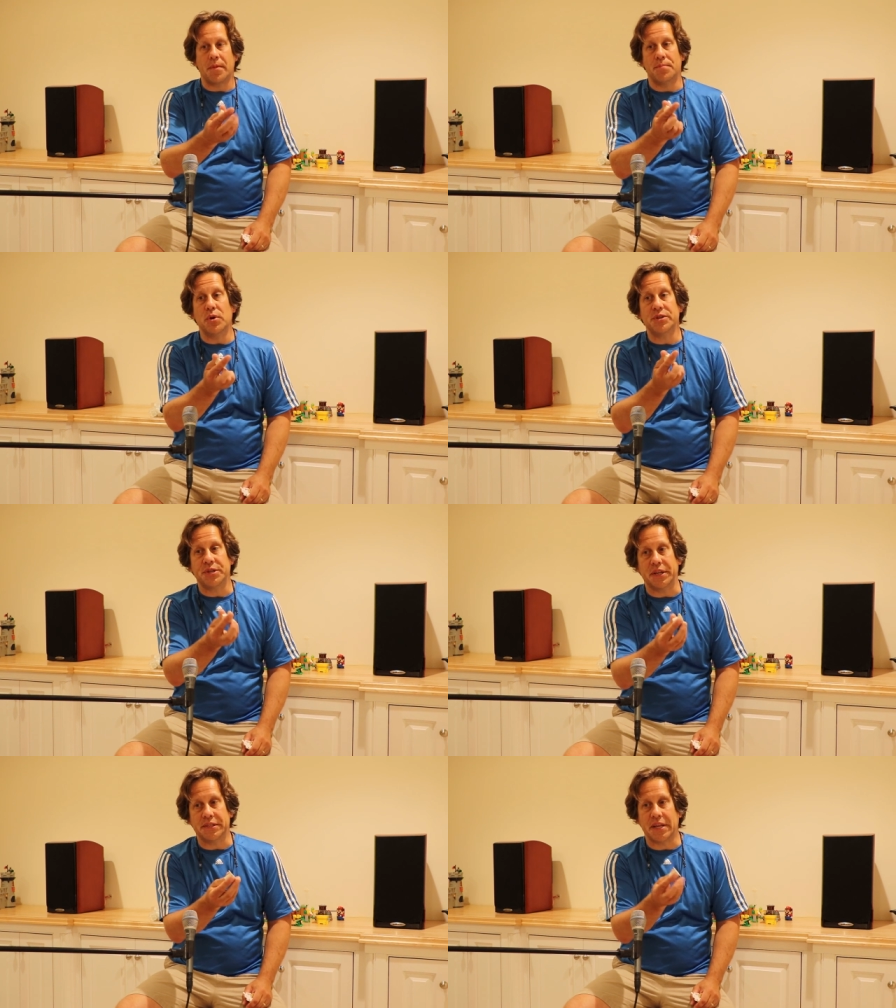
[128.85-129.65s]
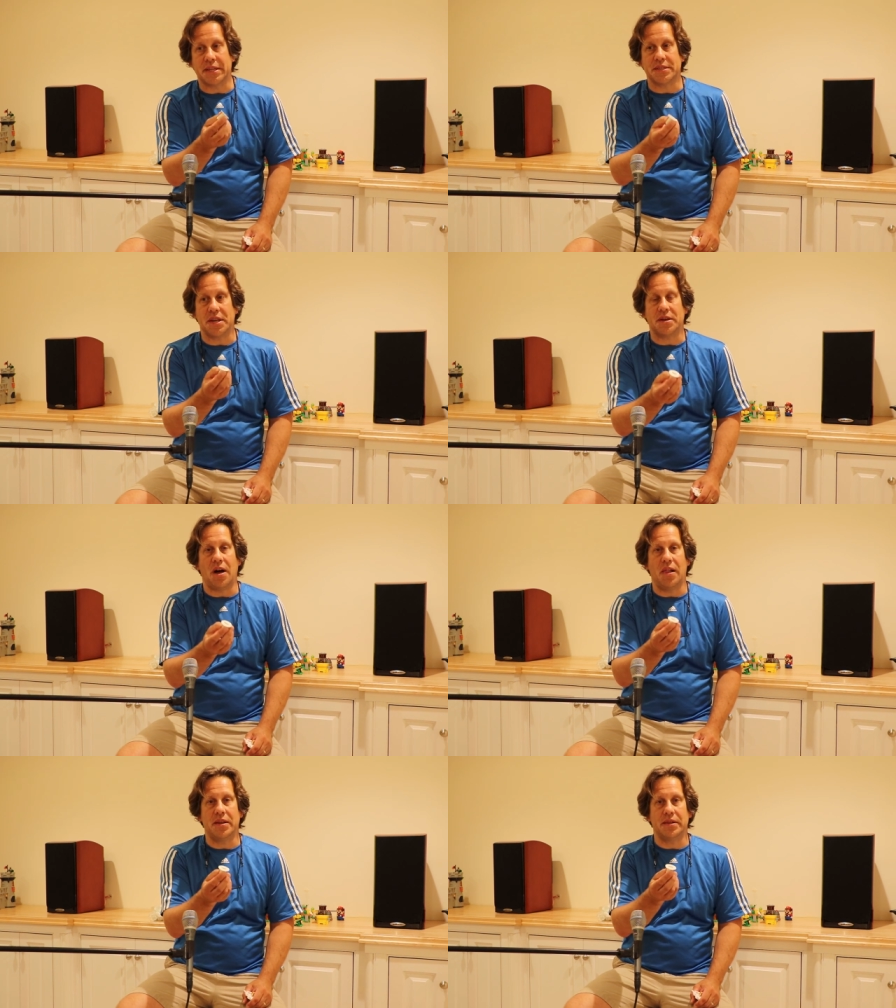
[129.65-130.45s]
bushings, as they
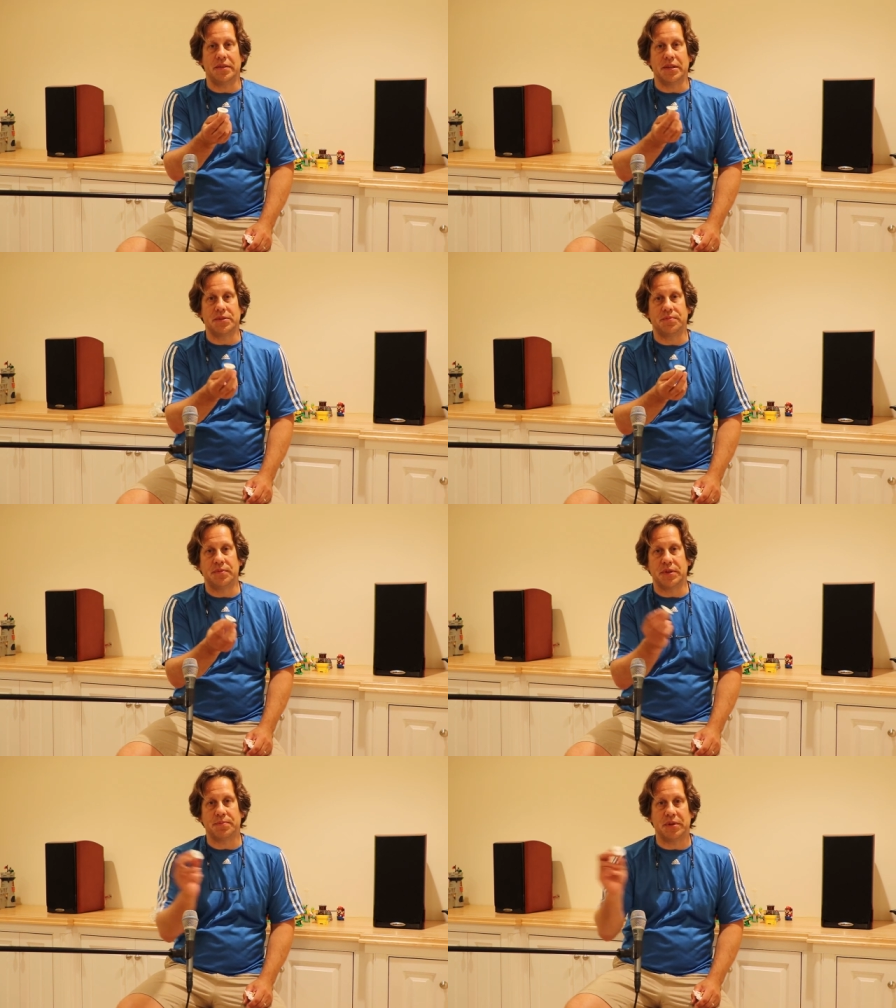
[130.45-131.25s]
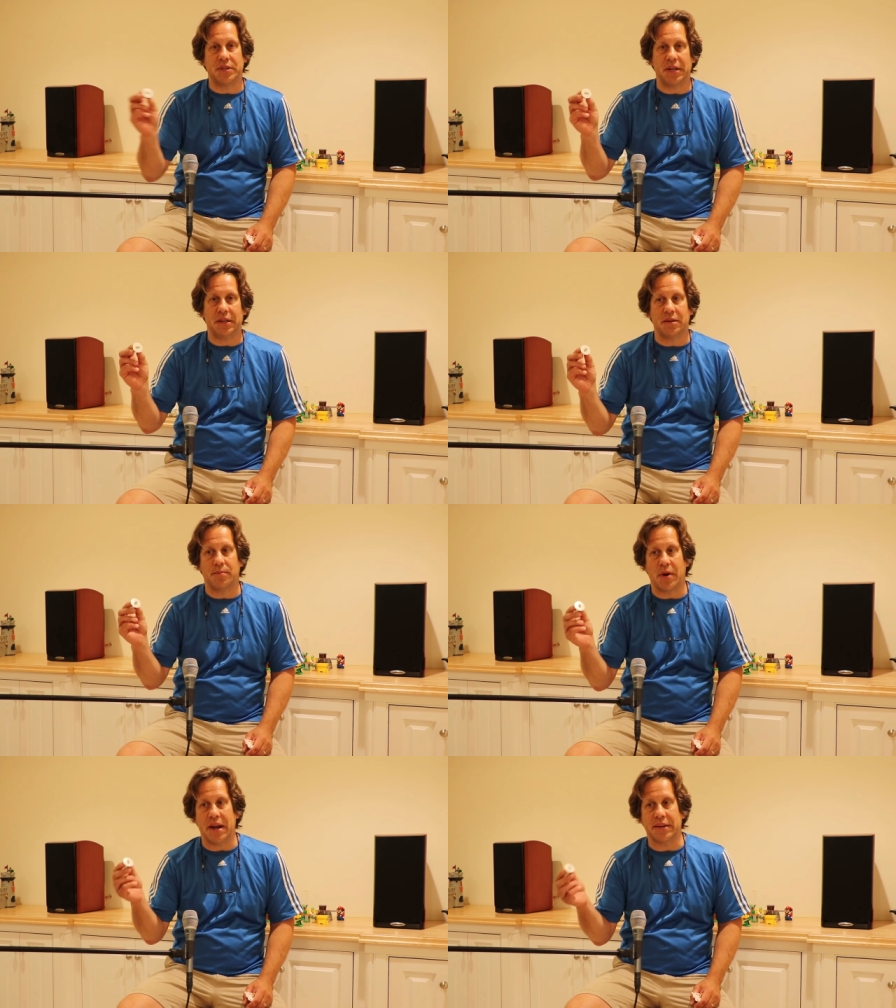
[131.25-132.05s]
call it. And this, this particular
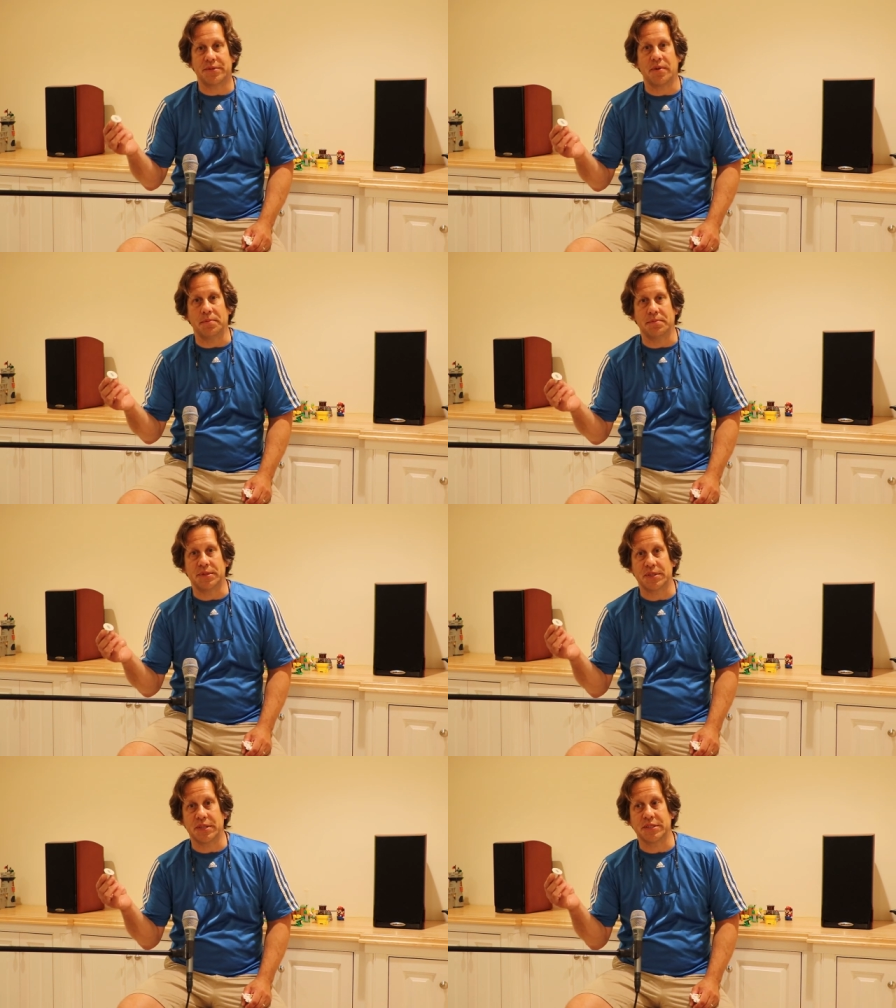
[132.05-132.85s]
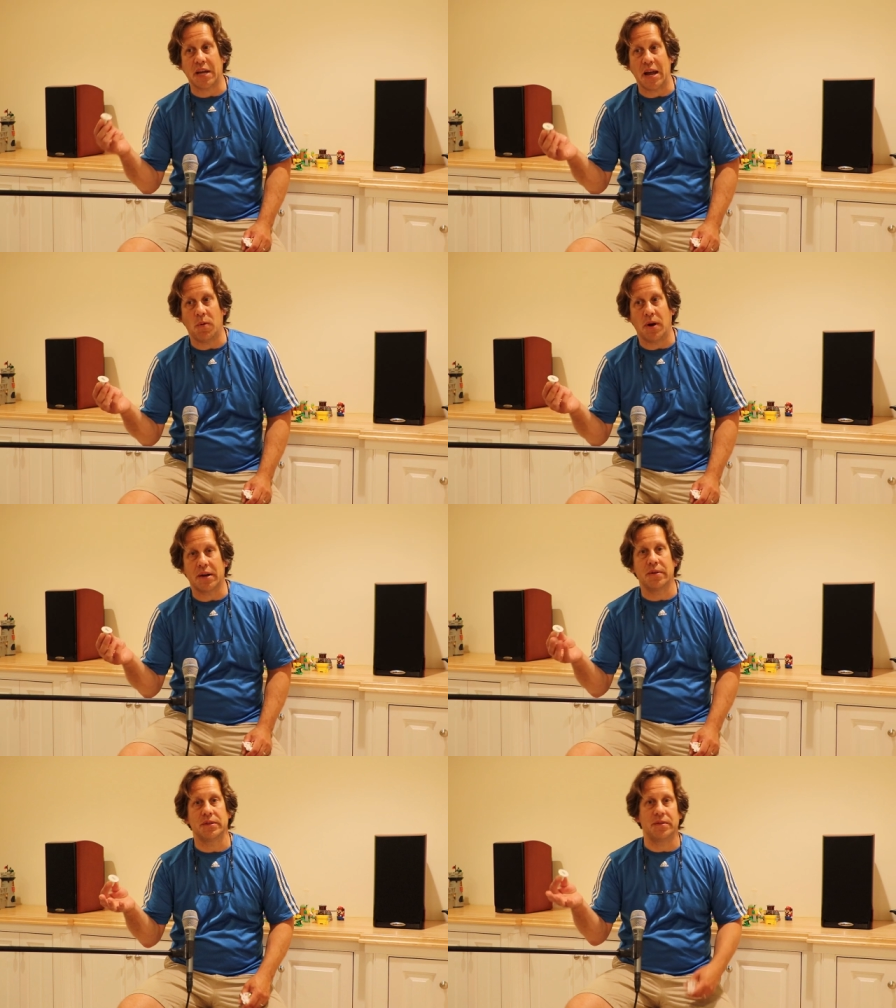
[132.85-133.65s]
brand is from
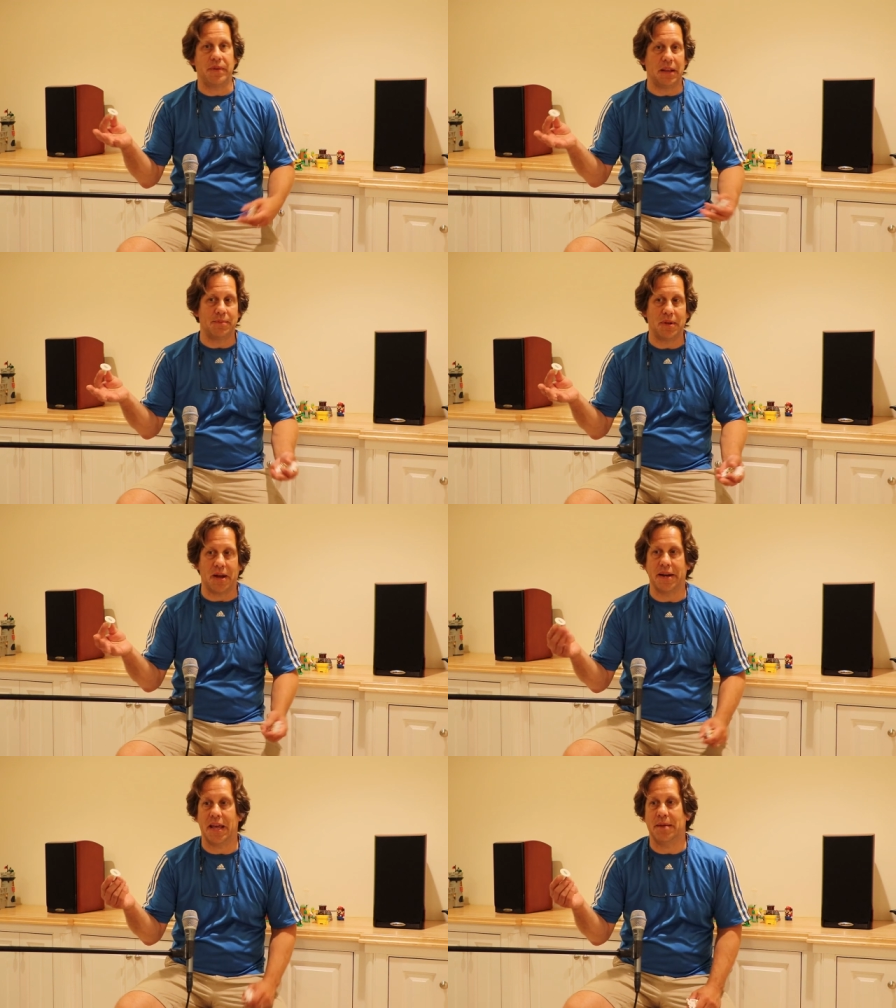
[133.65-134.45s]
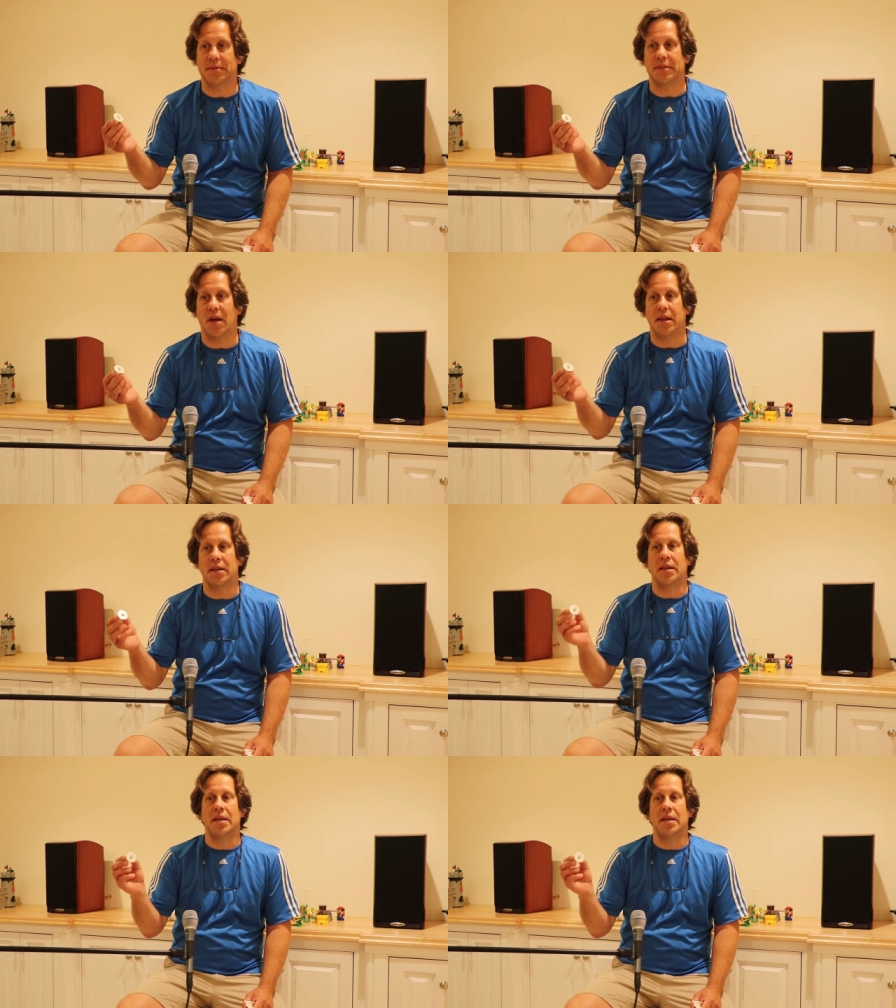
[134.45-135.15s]
Skywalker. It's available on Amazon.